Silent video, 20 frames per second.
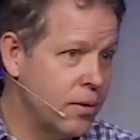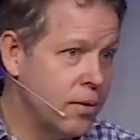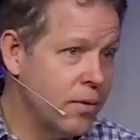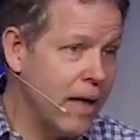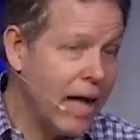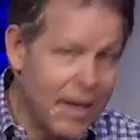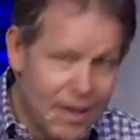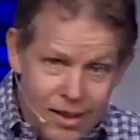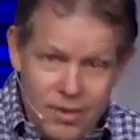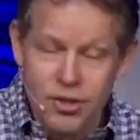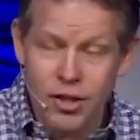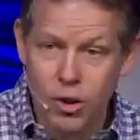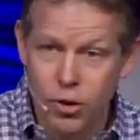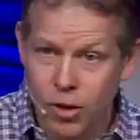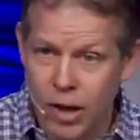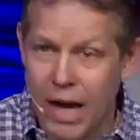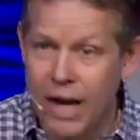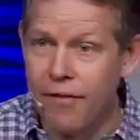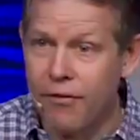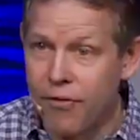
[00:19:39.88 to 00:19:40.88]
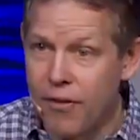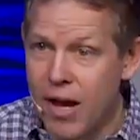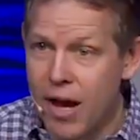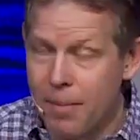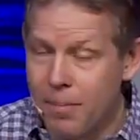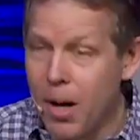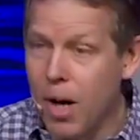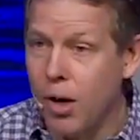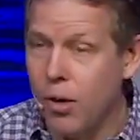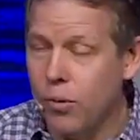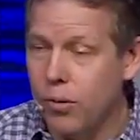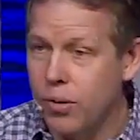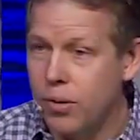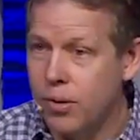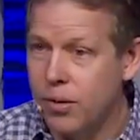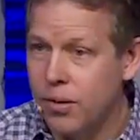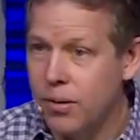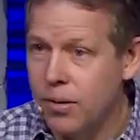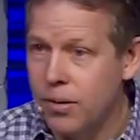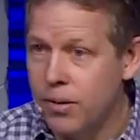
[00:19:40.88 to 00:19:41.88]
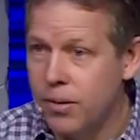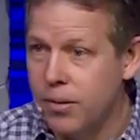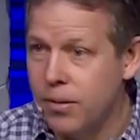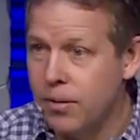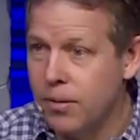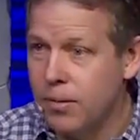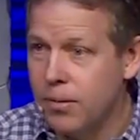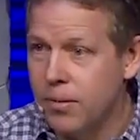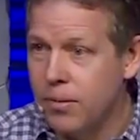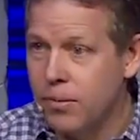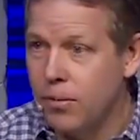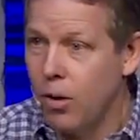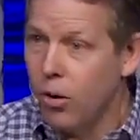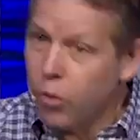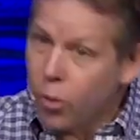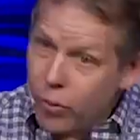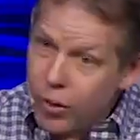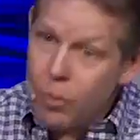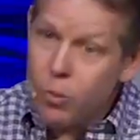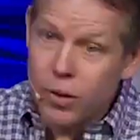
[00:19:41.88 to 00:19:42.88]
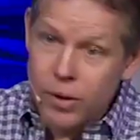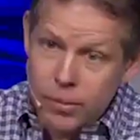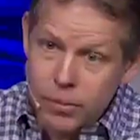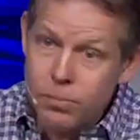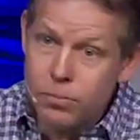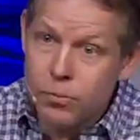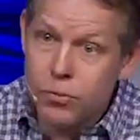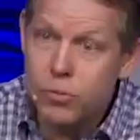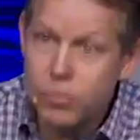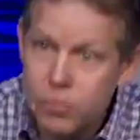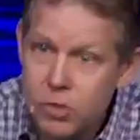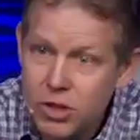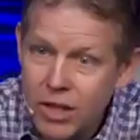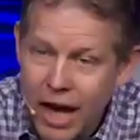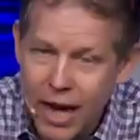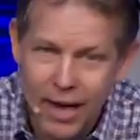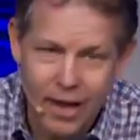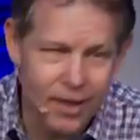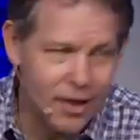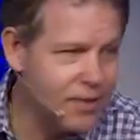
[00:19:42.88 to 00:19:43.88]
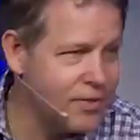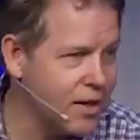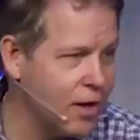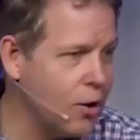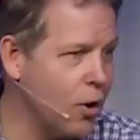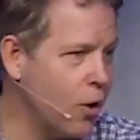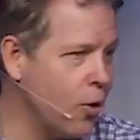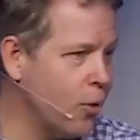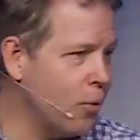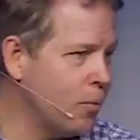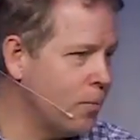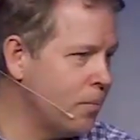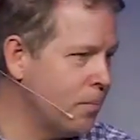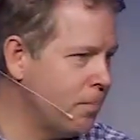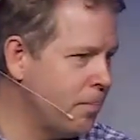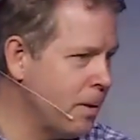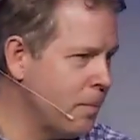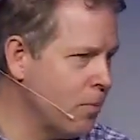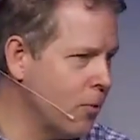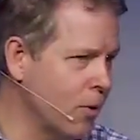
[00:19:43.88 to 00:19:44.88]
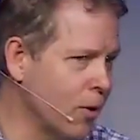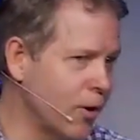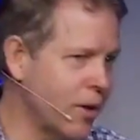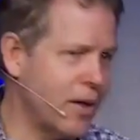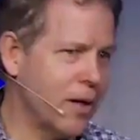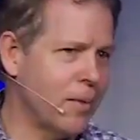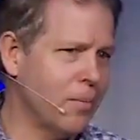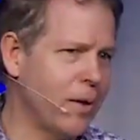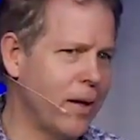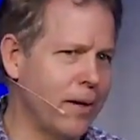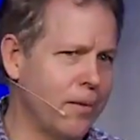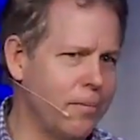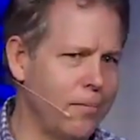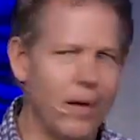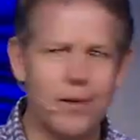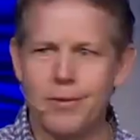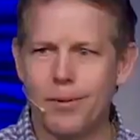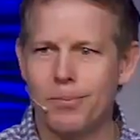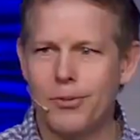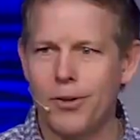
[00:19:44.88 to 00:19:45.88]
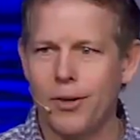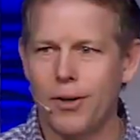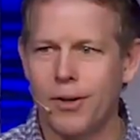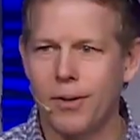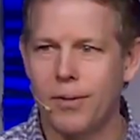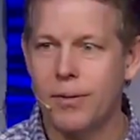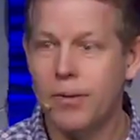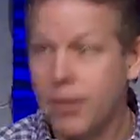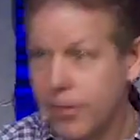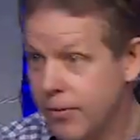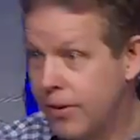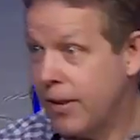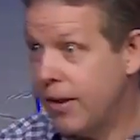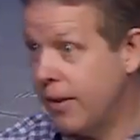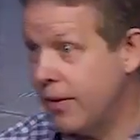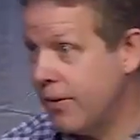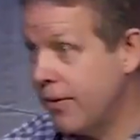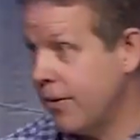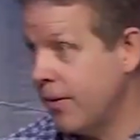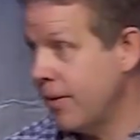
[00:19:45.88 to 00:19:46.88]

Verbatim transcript: That is their life MO. Although they wouldn't say it because they know people would look at them like, that's absurd, because it is.